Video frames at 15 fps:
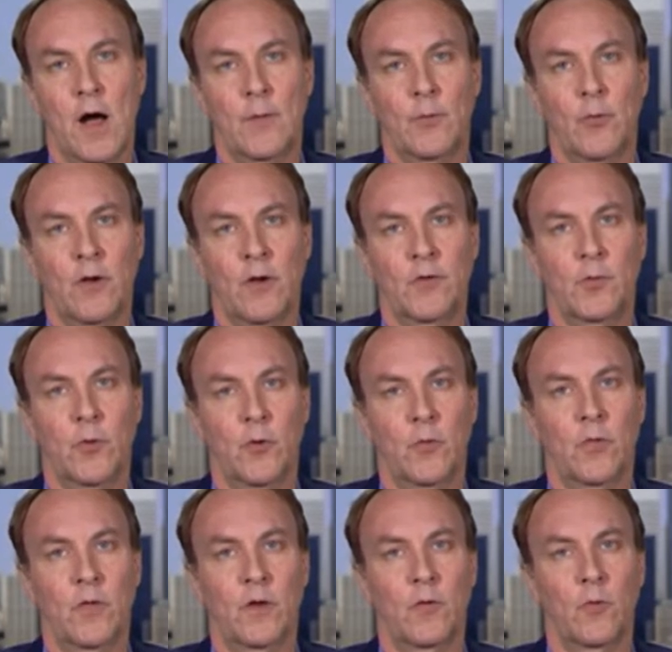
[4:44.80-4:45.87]

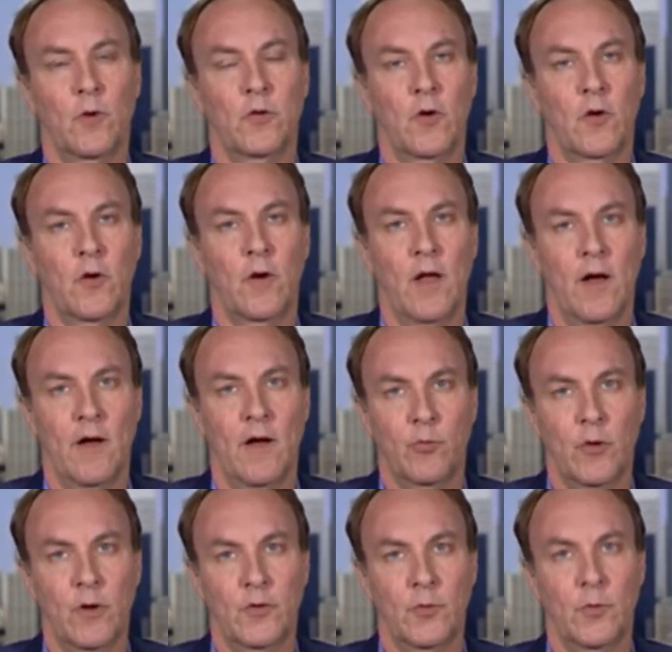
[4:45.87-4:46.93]
principal than a return of
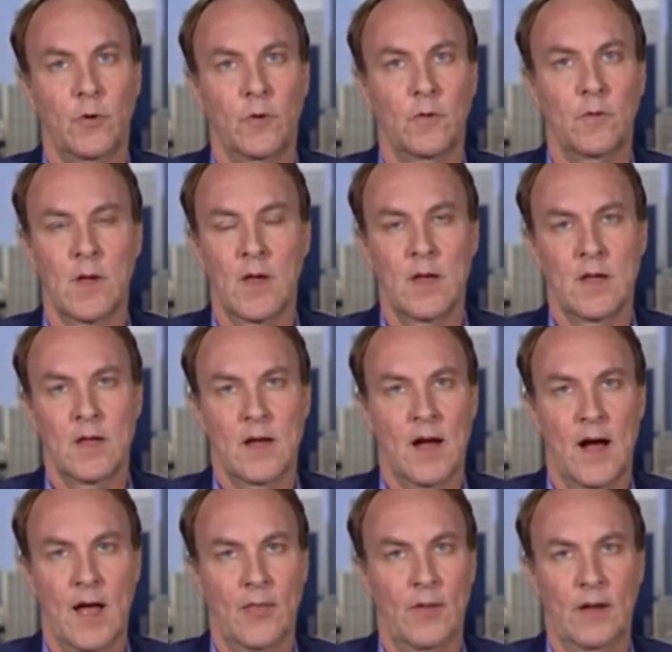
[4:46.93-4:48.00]
principal.
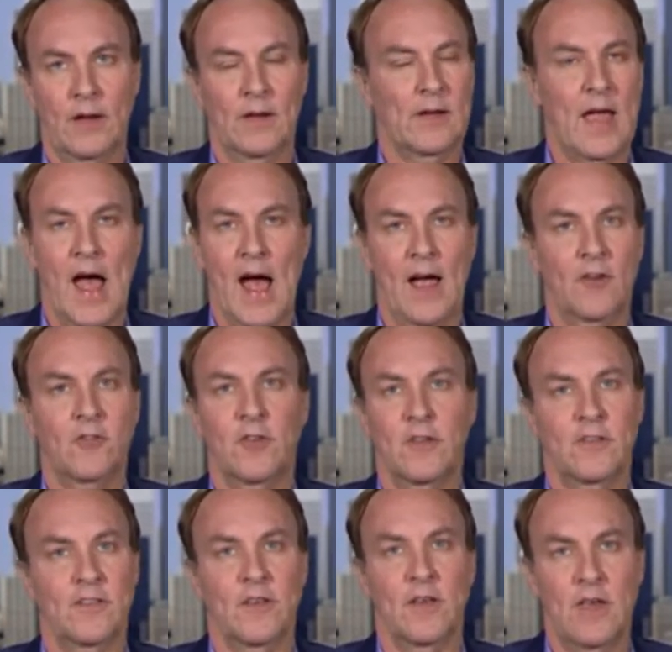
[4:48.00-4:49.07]
I think cash,
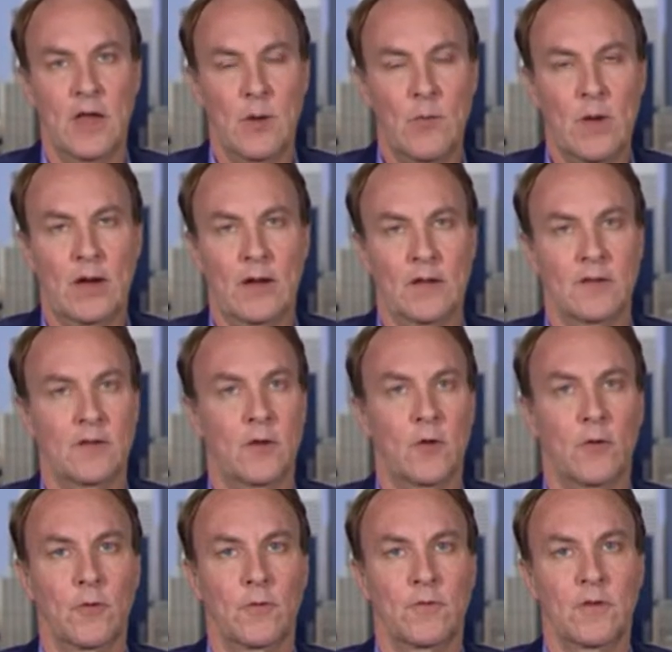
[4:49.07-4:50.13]
as anemic as
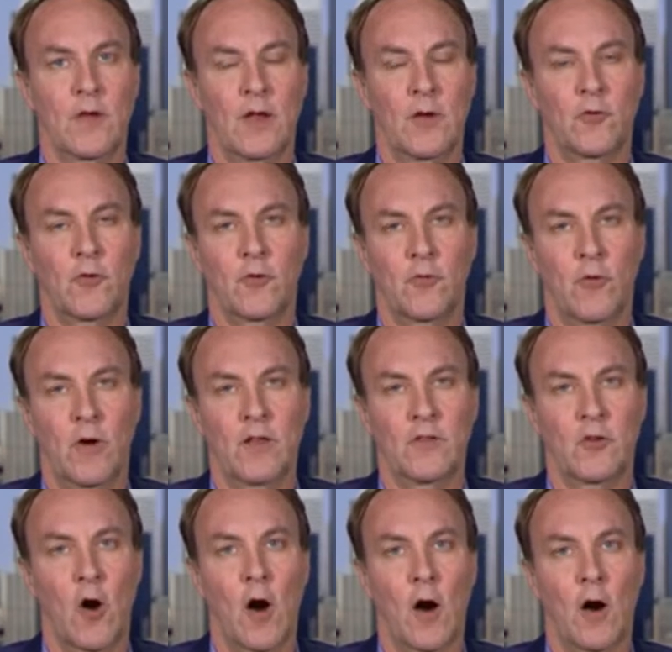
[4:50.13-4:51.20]
those interest
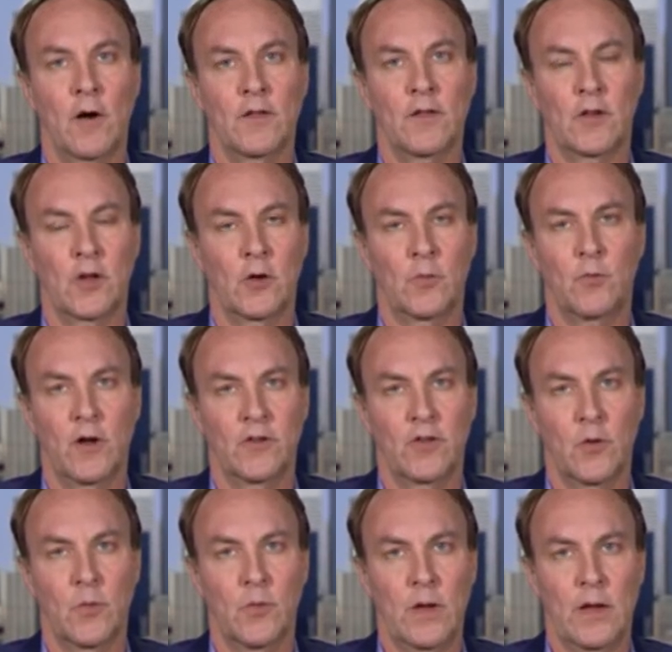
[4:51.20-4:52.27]
rates are, is a good place
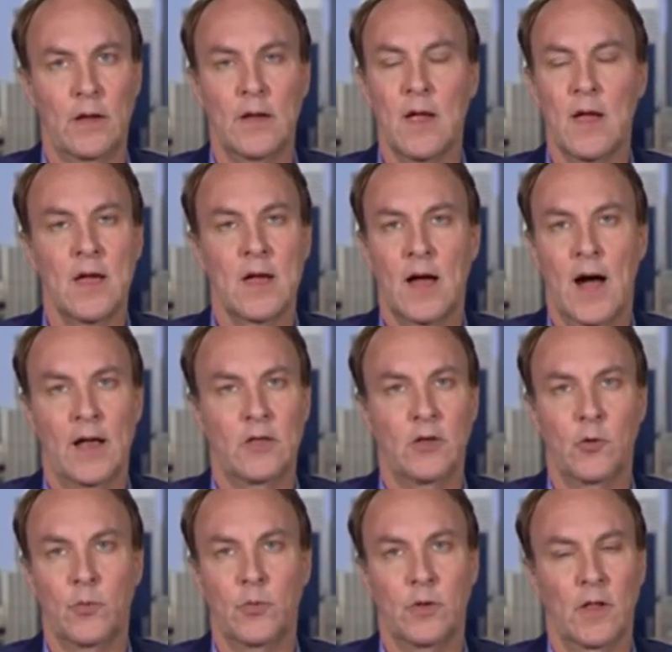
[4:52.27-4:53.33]
to be. I
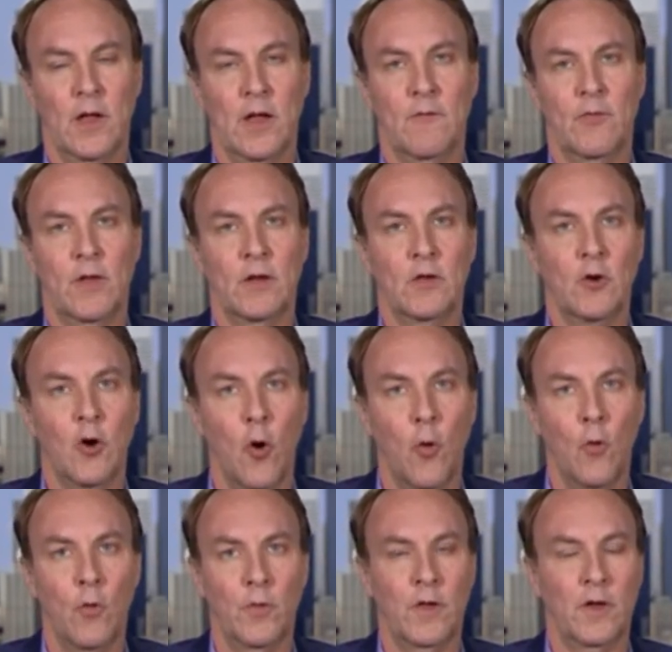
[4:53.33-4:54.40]
do believe that
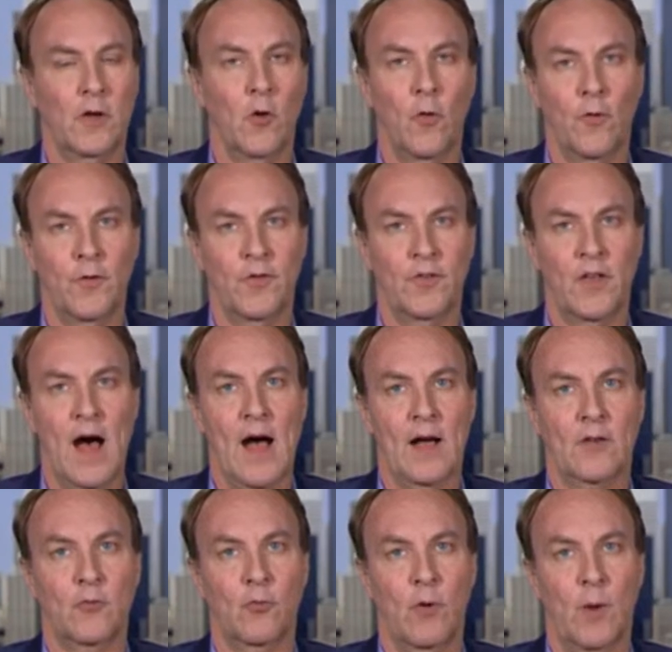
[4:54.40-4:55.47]
gold and gold
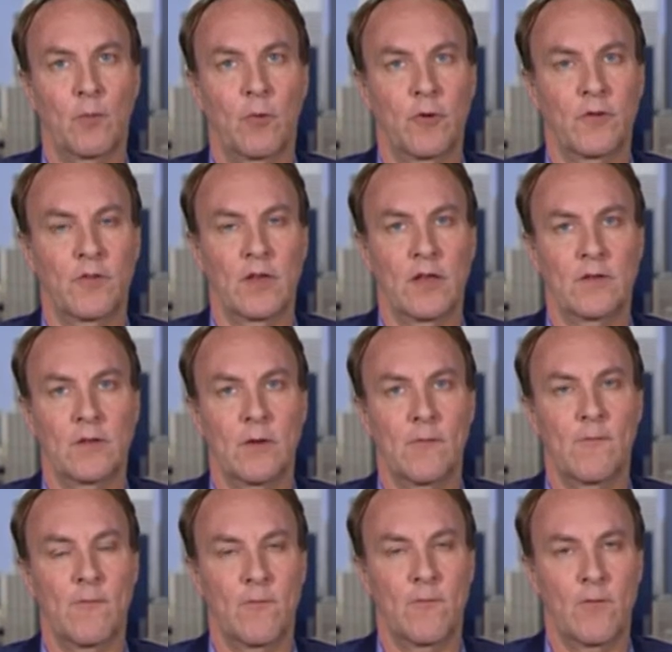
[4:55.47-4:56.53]
stocks represents a
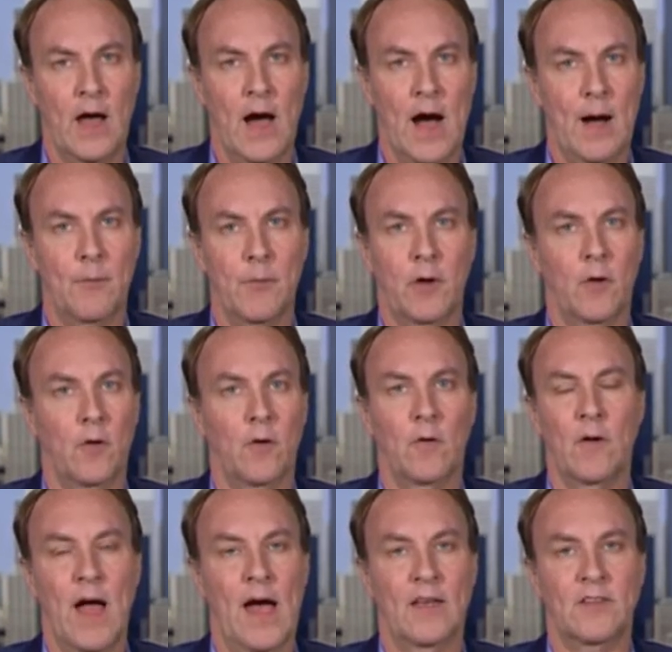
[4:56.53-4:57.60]

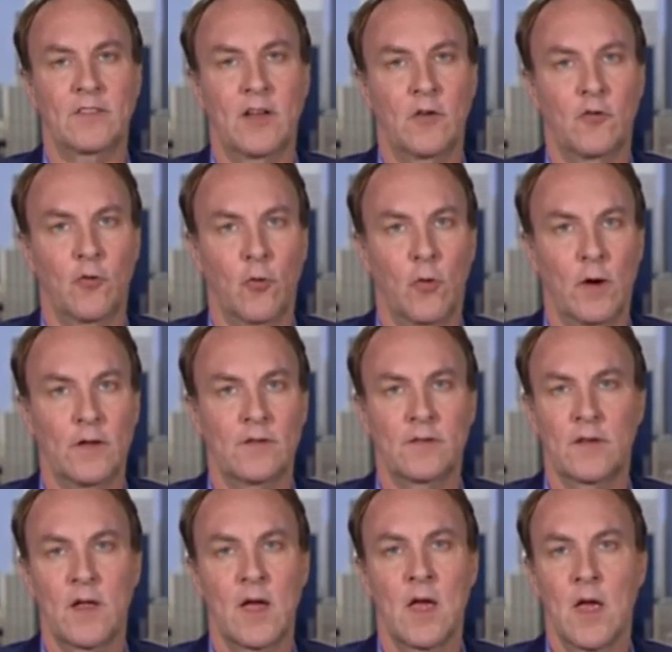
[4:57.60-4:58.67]
phenomenal asset
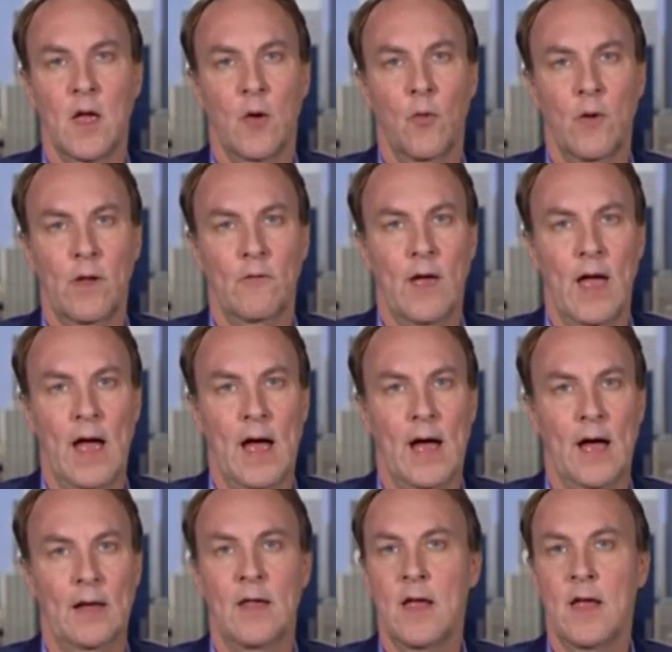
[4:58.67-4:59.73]
choice. We've had